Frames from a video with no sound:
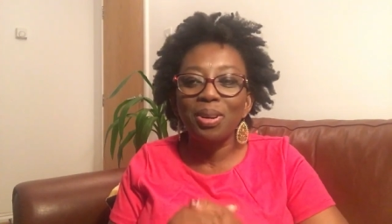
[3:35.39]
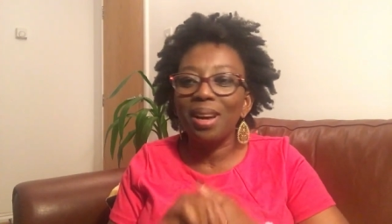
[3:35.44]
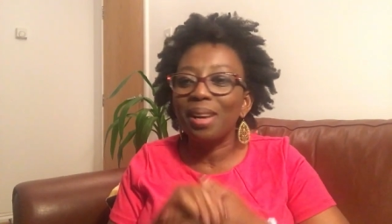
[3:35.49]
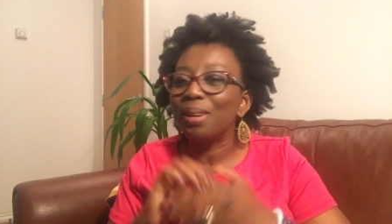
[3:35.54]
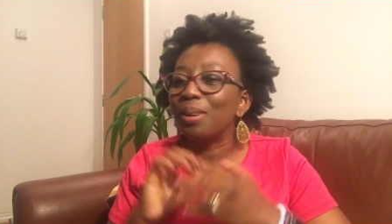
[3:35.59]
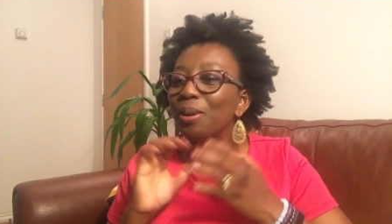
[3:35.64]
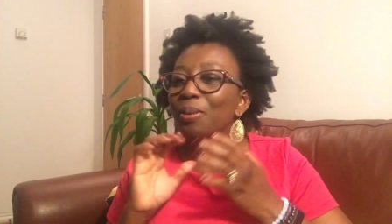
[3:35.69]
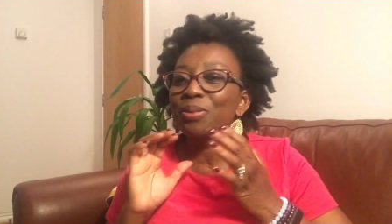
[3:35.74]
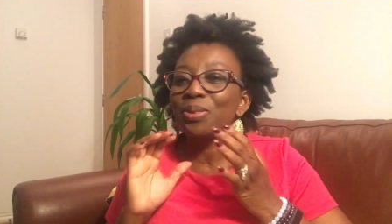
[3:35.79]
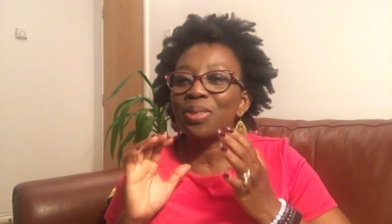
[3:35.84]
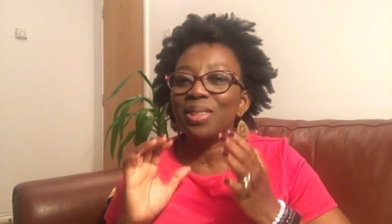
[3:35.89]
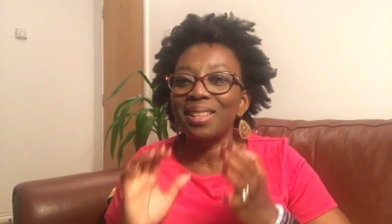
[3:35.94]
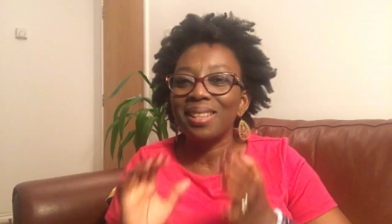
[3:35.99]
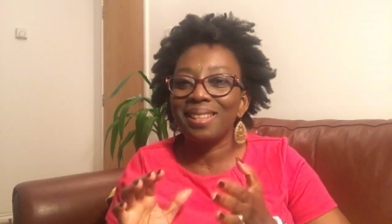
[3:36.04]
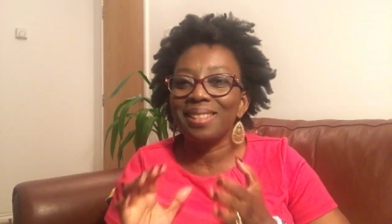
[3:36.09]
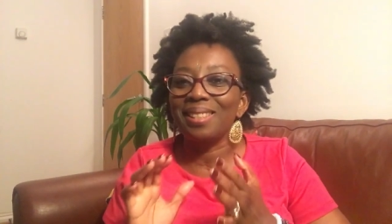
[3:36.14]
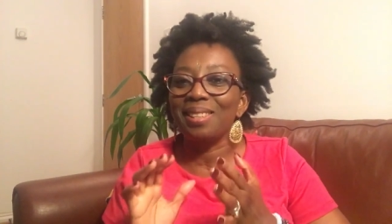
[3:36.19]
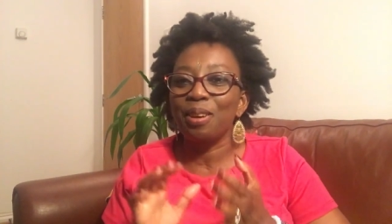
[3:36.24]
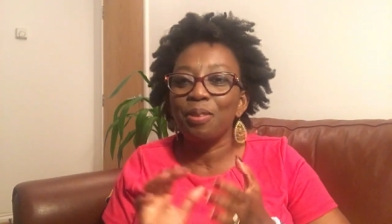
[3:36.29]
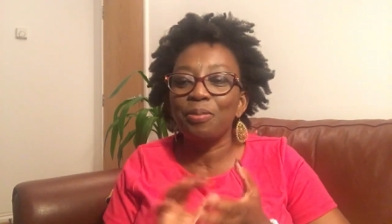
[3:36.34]
I love to
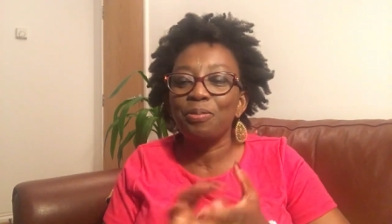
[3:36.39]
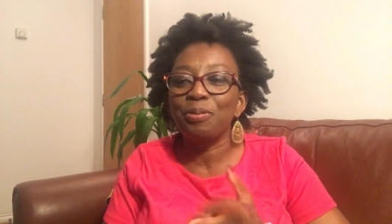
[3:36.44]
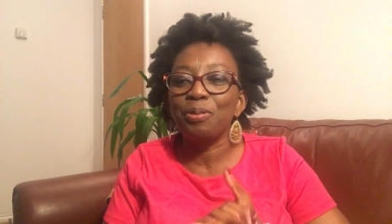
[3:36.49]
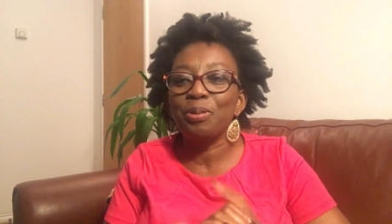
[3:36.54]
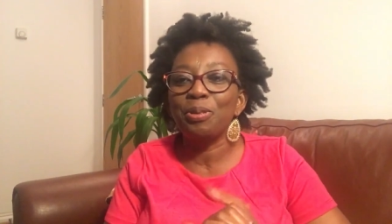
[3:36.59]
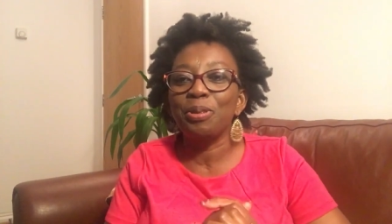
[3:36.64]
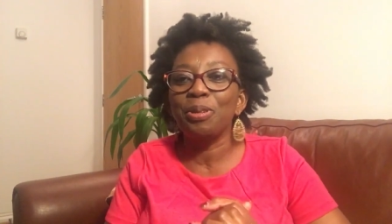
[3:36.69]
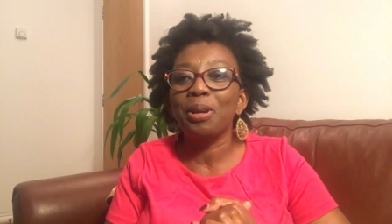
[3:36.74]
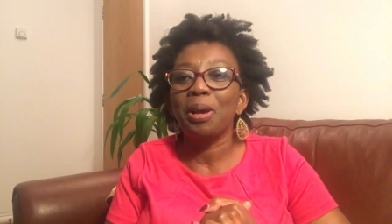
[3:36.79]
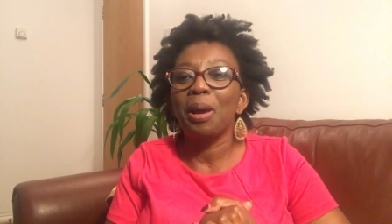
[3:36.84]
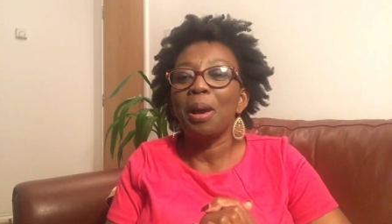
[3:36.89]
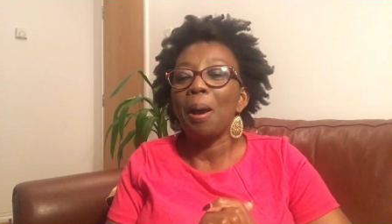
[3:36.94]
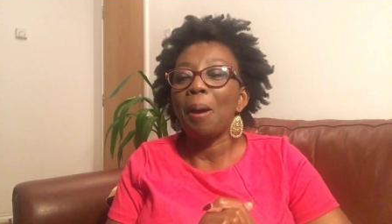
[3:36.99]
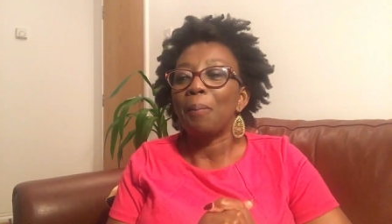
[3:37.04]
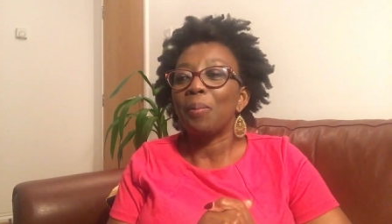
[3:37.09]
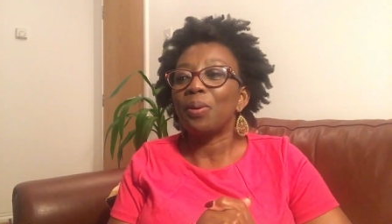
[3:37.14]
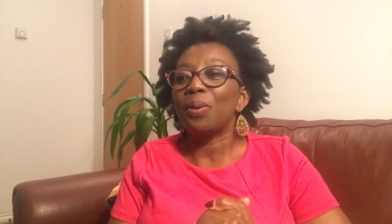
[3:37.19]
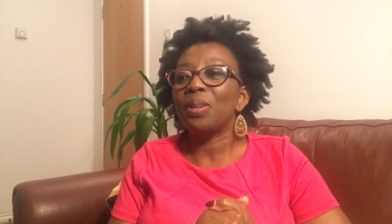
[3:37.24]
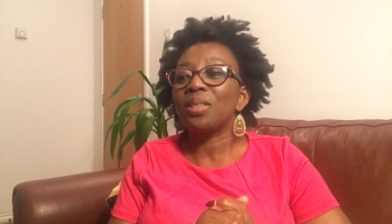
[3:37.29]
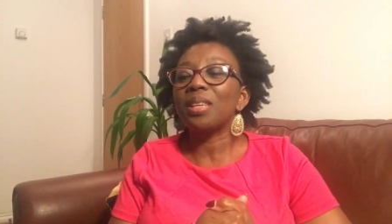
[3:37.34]
eat their food
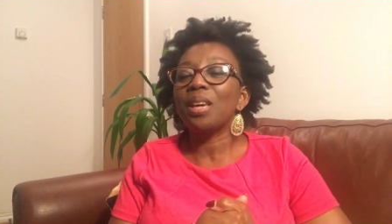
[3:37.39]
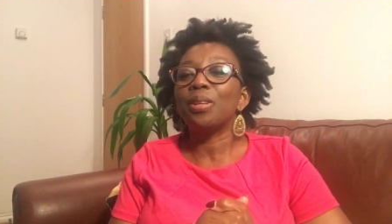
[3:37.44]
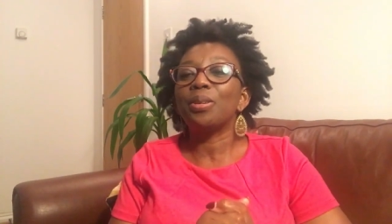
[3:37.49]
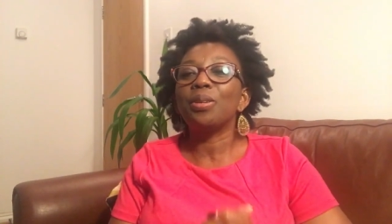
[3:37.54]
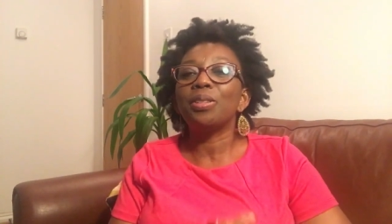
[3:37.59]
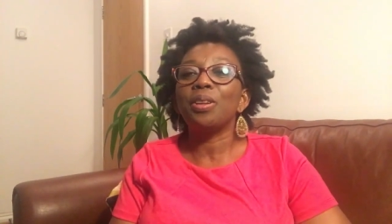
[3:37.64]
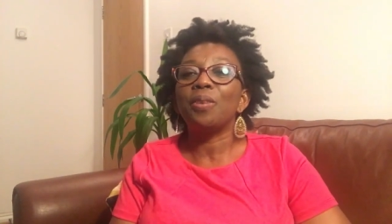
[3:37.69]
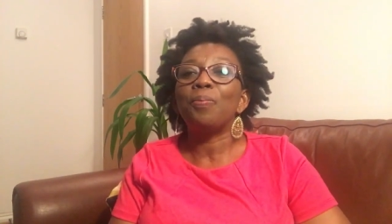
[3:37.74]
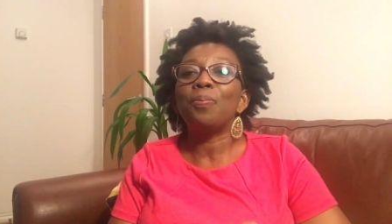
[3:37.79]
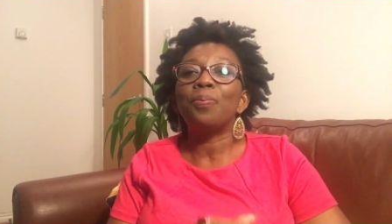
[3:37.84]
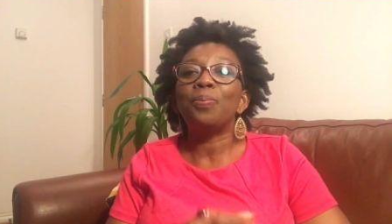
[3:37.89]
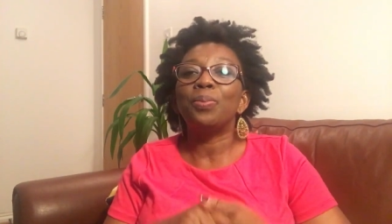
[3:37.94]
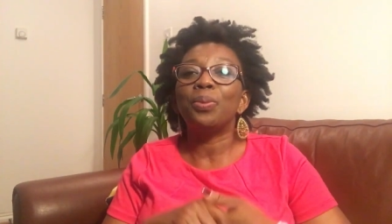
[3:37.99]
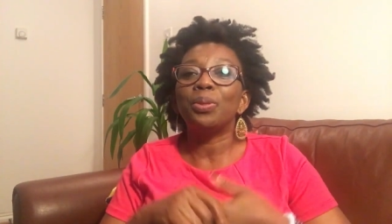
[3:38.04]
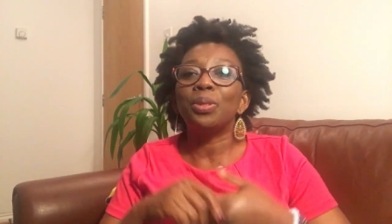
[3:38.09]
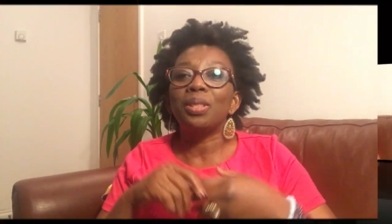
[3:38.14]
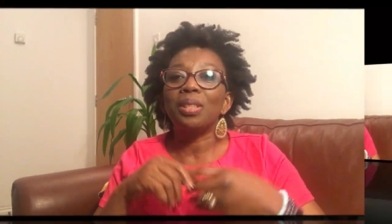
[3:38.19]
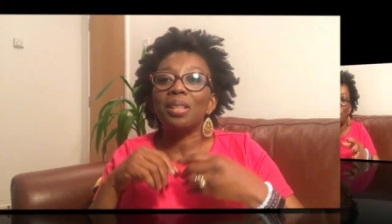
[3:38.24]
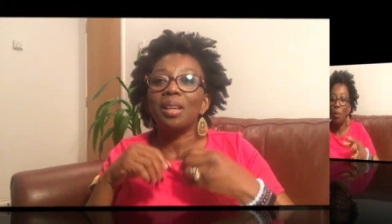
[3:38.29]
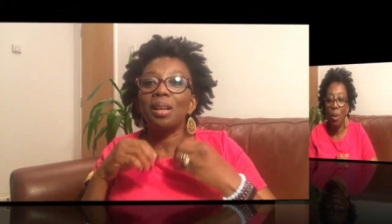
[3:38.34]
because I know they've
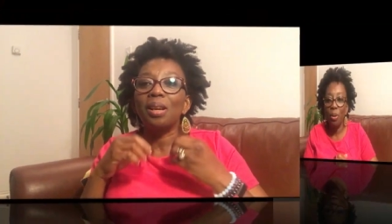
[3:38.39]
put in a